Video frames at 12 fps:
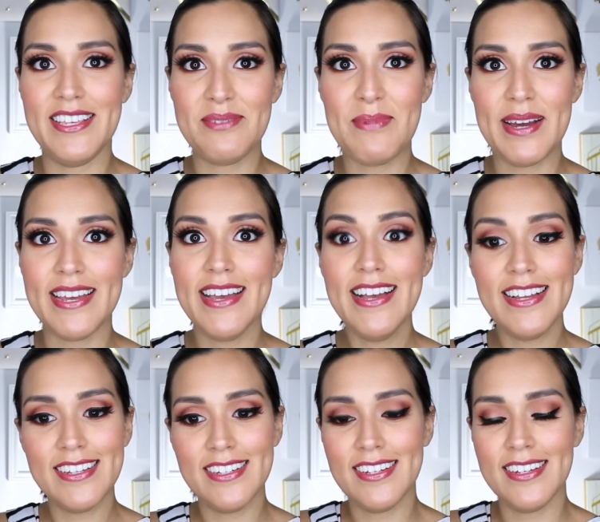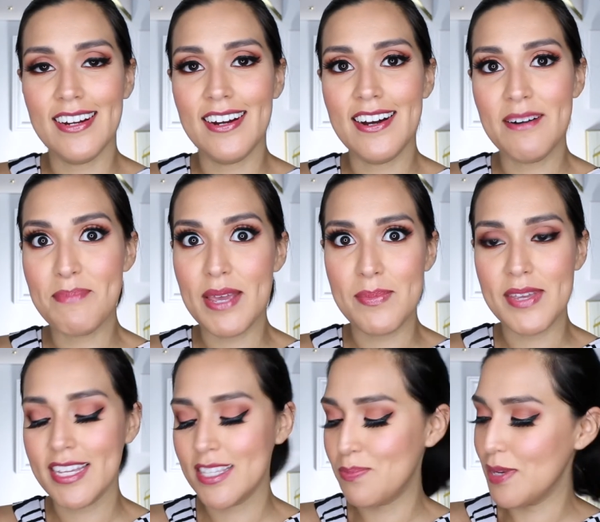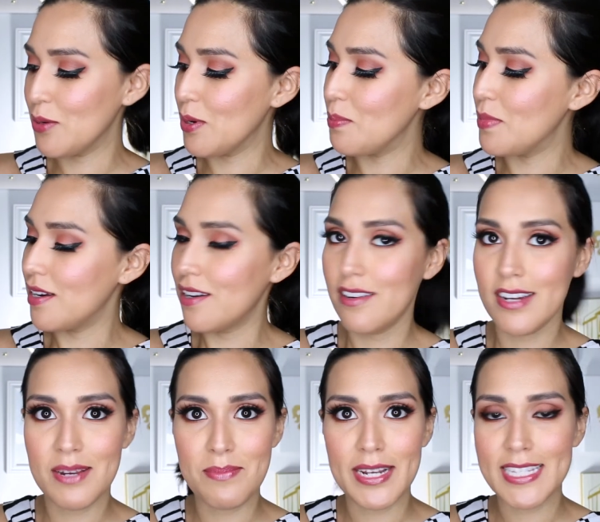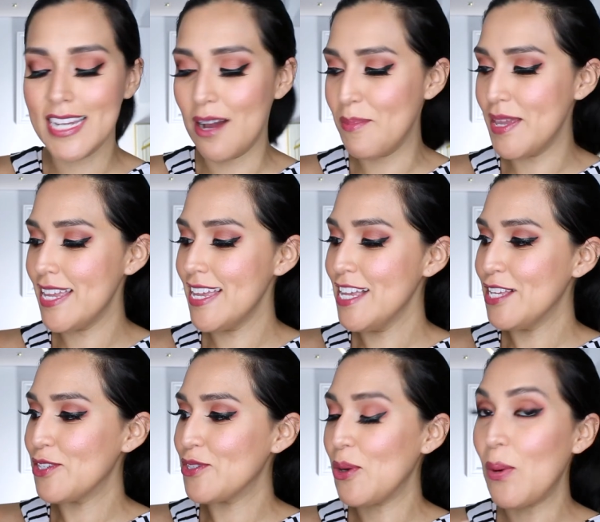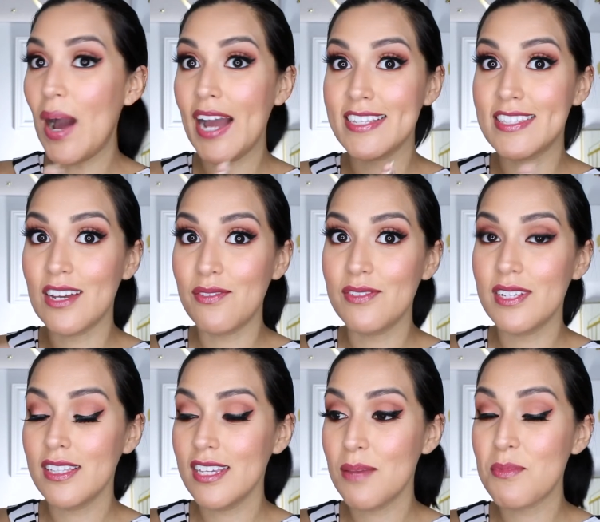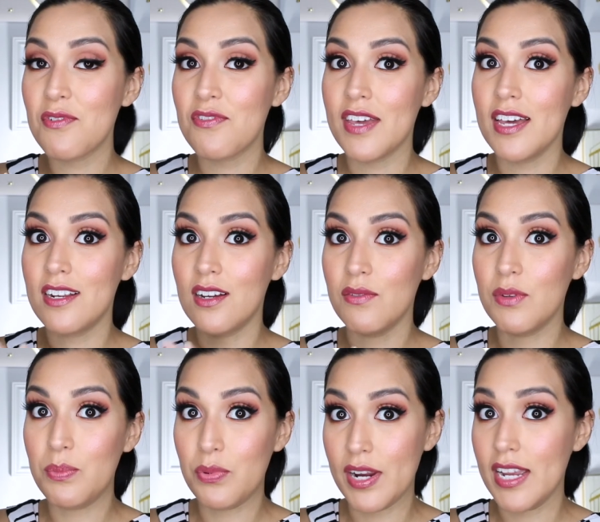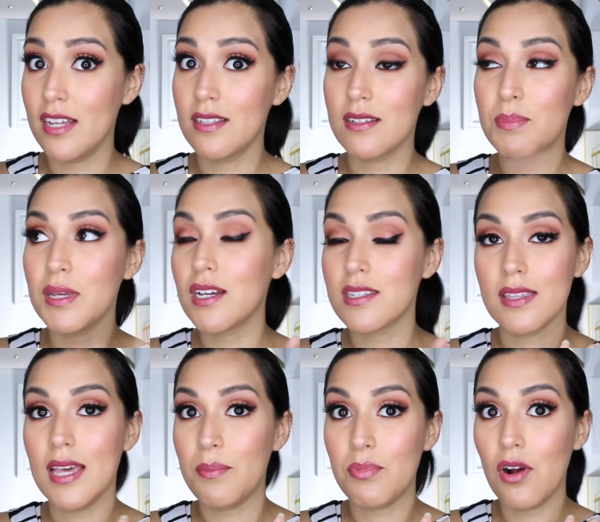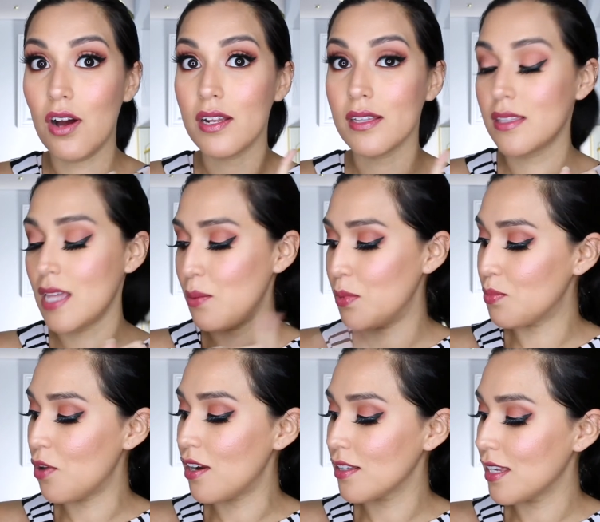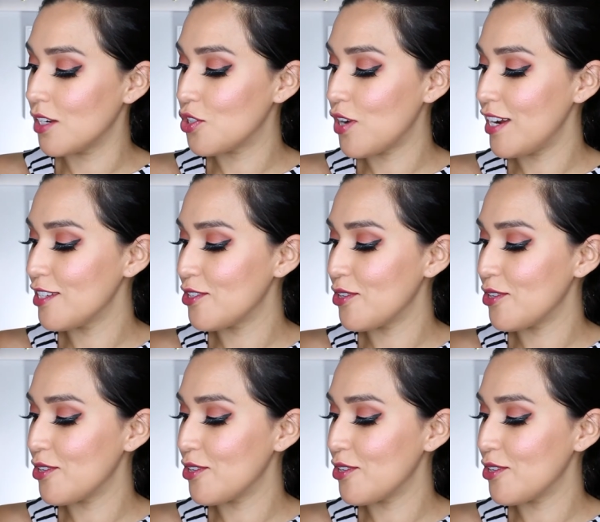as my uh, baby gets bigger and bigger in my tummy so I definitely am a fan of the brand because of that product that one product that I tried